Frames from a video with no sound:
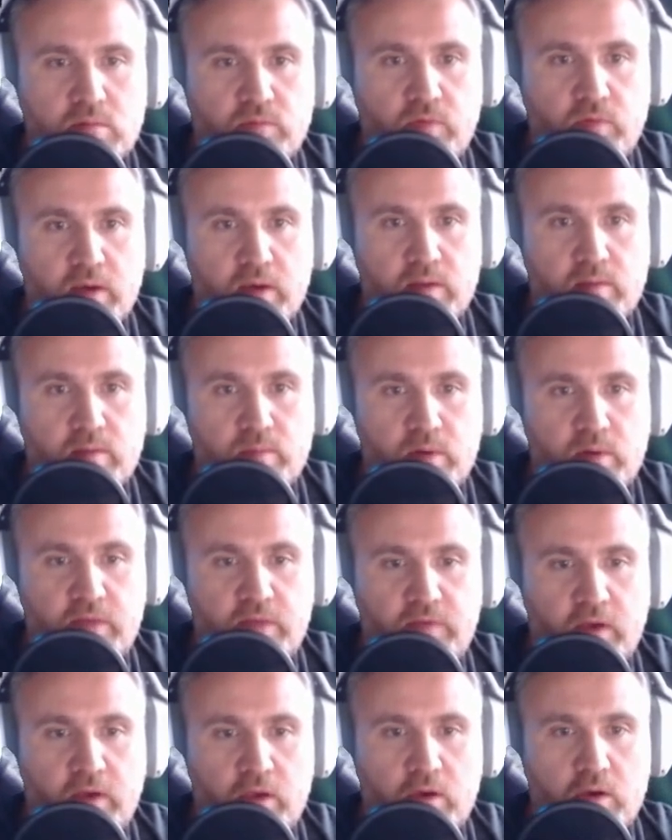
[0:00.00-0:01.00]
for example,
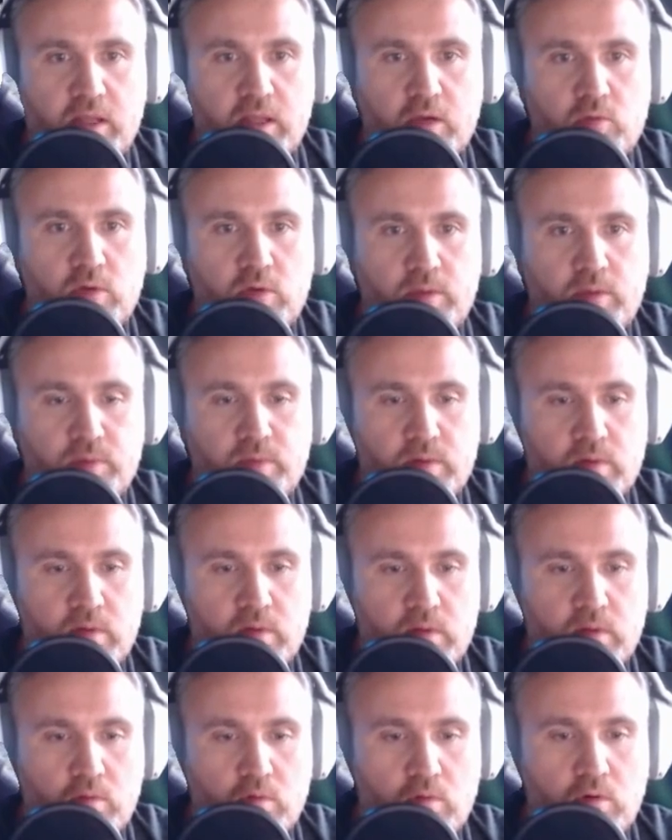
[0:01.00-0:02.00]
if I unequip
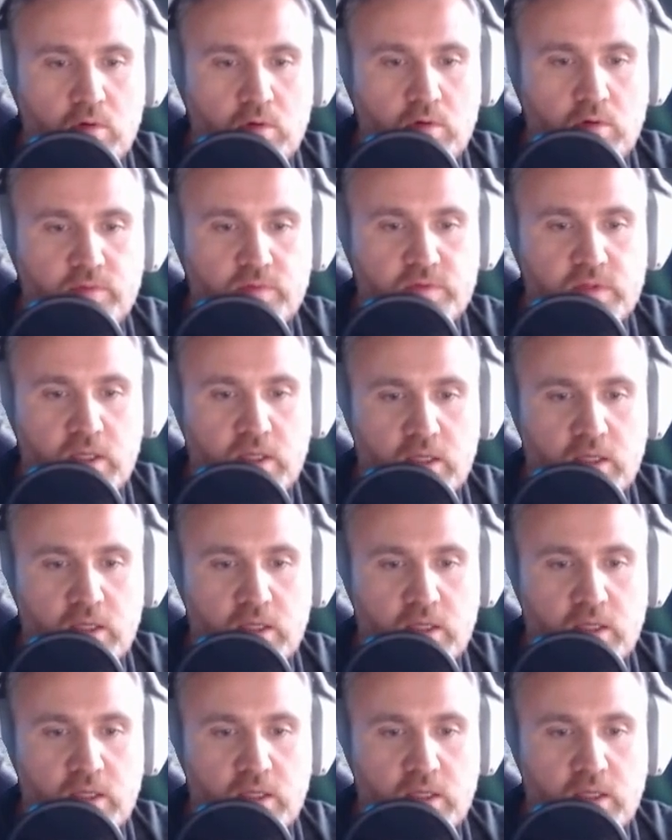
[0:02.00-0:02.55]
the gloves,